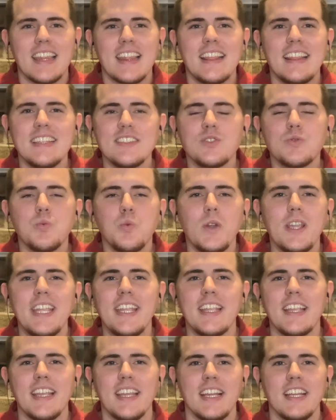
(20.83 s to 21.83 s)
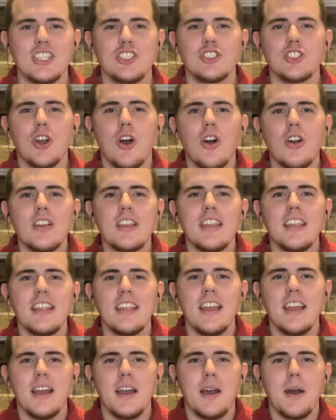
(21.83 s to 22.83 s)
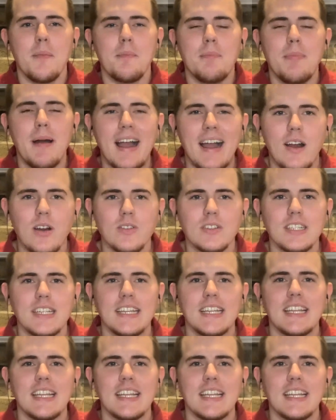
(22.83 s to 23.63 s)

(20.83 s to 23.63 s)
this week talking about